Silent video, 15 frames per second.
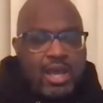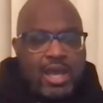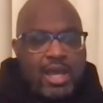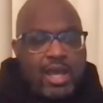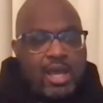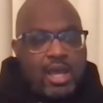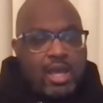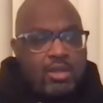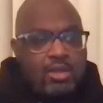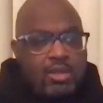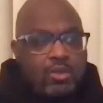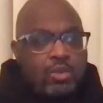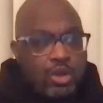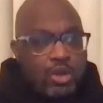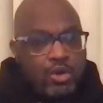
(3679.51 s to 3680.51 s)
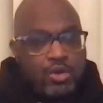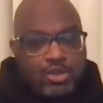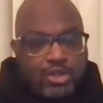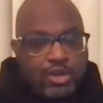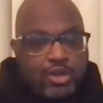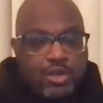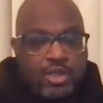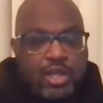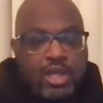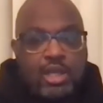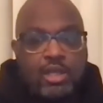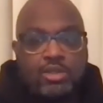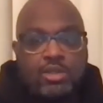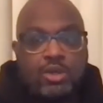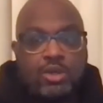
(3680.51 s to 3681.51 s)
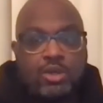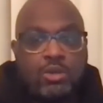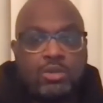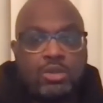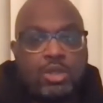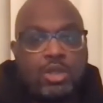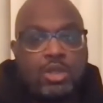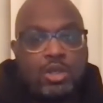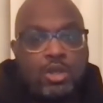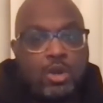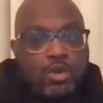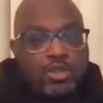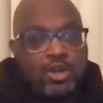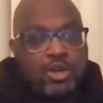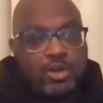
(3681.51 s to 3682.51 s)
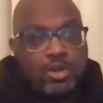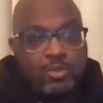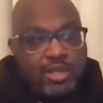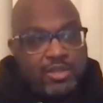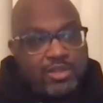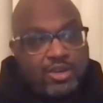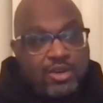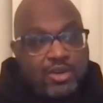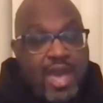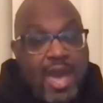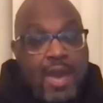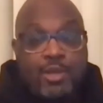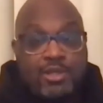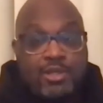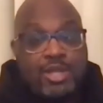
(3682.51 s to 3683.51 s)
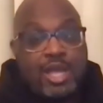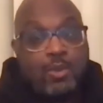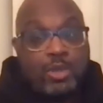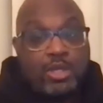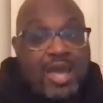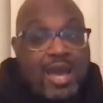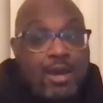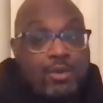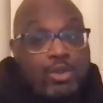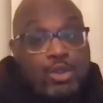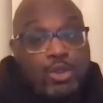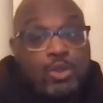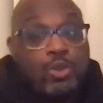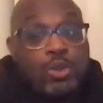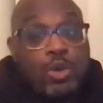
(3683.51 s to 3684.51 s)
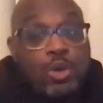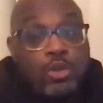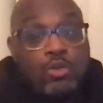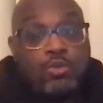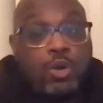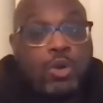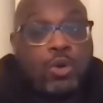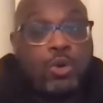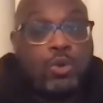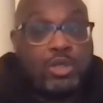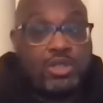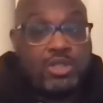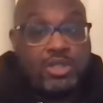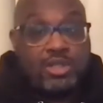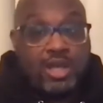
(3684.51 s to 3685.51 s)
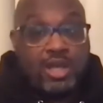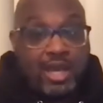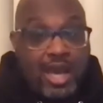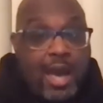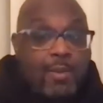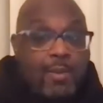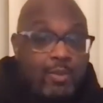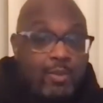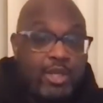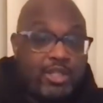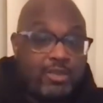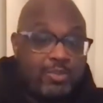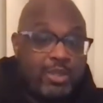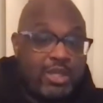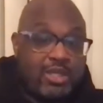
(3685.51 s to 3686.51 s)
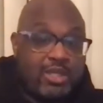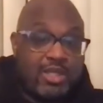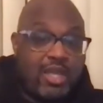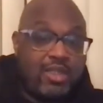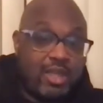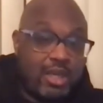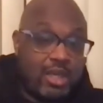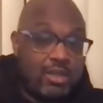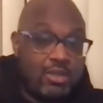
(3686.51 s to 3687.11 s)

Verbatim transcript: And you learn certain things. So, you know, certain, certain habits now we now do on the road is just a commonplace PSA thing.